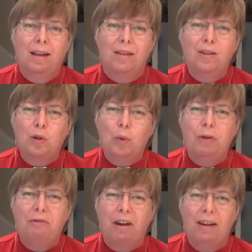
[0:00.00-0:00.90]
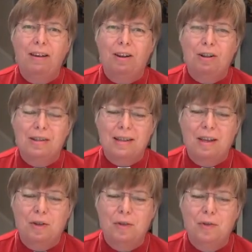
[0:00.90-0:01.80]
until we find
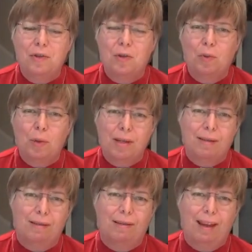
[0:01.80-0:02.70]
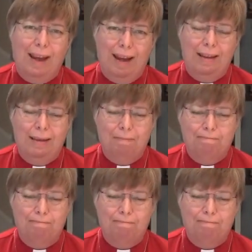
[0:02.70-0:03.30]
ourselves written in it.